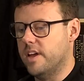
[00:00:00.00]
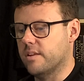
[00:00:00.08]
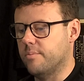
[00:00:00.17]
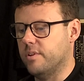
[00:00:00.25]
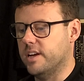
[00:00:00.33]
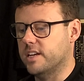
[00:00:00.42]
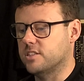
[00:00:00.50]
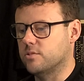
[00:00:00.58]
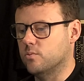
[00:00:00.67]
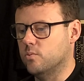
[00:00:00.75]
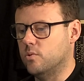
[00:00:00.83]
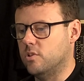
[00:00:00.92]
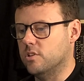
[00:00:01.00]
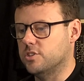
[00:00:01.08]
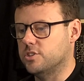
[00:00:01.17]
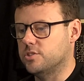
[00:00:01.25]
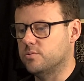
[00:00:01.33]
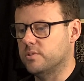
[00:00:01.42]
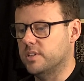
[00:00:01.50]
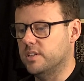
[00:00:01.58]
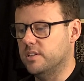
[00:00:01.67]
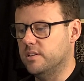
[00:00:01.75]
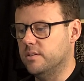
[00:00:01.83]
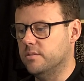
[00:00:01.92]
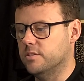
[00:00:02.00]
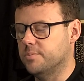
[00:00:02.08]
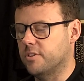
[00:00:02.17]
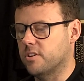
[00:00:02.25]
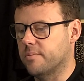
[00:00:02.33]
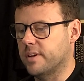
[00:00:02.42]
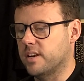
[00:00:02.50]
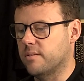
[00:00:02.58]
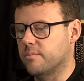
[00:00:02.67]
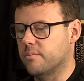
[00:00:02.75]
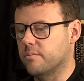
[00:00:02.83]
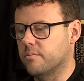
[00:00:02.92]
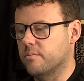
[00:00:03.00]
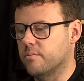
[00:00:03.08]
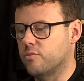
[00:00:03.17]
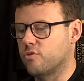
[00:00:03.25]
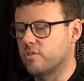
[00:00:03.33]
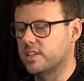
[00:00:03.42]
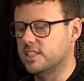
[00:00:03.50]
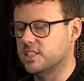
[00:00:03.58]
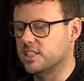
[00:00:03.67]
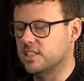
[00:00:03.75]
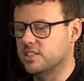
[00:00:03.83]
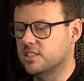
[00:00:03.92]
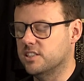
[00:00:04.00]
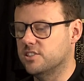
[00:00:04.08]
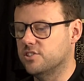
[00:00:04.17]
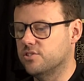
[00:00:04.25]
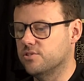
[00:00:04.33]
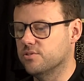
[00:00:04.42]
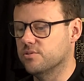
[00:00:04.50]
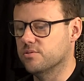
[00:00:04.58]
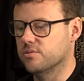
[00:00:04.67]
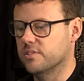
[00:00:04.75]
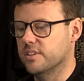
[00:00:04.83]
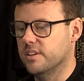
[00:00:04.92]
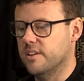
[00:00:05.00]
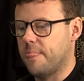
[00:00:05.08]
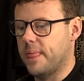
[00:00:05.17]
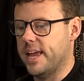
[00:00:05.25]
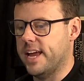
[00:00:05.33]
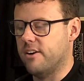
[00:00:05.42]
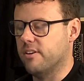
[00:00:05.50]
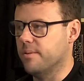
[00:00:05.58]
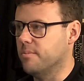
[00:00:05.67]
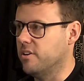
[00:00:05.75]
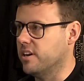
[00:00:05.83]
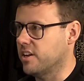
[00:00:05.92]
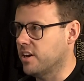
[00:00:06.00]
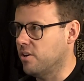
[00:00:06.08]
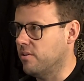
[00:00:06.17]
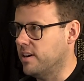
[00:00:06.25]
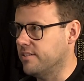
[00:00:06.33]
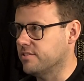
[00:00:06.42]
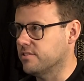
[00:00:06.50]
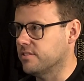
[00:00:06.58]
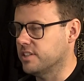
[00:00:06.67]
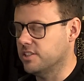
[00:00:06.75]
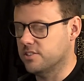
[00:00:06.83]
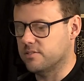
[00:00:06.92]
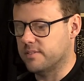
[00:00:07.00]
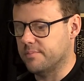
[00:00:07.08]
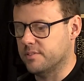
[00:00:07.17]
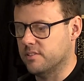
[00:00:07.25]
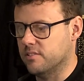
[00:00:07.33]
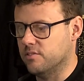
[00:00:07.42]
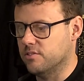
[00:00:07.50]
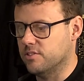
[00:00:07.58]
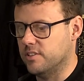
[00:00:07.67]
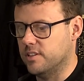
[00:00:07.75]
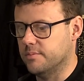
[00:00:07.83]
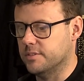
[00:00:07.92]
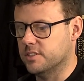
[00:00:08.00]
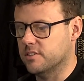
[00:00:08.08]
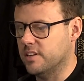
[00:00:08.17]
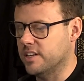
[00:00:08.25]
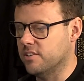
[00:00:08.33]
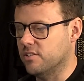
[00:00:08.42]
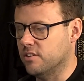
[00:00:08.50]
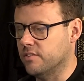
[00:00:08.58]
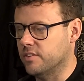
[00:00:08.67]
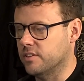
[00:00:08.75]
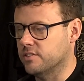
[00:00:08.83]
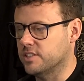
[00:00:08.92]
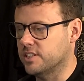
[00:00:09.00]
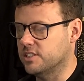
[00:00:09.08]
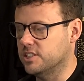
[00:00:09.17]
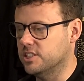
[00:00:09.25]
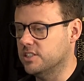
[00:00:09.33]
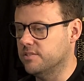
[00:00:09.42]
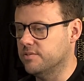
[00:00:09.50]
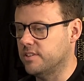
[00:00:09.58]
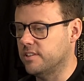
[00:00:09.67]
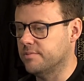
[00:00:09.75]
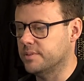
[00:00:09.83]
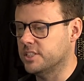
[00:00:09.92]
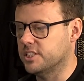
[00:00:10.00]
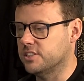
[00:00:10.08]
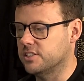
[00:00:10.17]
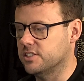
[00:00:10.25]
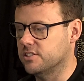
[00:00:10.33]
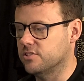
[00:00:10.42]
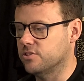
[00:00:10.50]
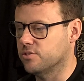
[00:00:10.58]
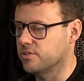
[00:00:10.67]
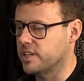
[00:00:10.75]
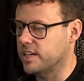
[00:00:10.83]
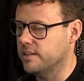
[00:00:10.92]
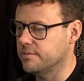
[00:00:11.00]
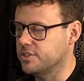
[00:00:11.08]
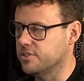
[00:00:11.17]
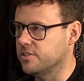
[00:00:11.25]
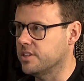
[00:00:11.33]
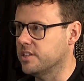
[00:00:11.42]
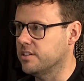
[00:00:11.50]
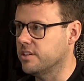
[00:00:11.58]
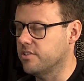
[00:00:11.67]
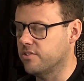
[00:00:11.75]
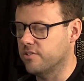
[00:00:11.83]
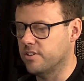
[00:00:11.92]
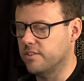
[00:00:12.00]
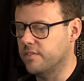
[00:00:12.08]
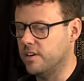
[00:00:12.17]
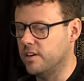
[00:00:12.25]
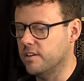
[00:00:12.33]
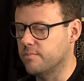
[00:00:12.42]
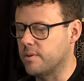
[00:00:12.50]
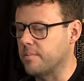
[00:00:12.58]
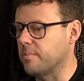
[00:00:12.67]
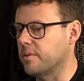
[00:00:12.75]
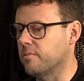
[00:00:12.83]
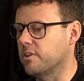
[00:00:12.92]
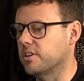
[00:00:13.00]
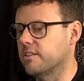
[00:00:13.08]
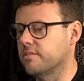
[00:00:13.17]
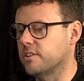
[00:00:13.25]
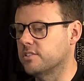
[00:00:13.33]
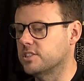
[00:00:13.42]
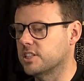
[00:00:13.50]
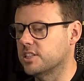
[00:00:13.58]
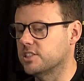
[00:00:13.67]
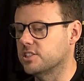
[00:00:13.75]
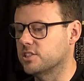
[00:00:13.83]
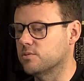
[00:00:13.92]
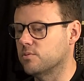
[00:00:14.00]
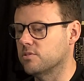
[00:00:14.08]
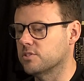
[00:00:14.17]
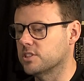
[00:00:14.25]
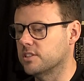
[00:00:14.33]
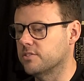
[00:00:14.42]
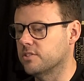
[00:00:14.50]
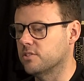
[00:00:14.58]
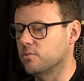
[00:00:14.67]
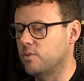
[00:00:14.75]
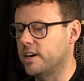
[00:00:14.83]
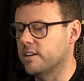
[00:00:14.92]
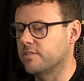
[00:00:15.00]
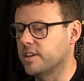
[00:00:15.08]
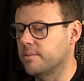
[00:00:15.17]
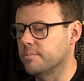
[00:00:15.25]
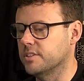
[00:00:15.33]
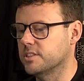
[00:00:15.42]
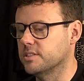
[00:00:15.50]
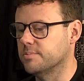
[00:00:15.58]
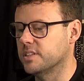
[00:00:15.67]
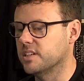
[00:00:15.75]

player to watch, we spoke about him pre-season as to how he might go after an interrupted little time, is Clayton Oliver, who's had 65 possessions in 2 games, 30 and then 35. Probably won't get votes against the Swans given the weight of numbers, but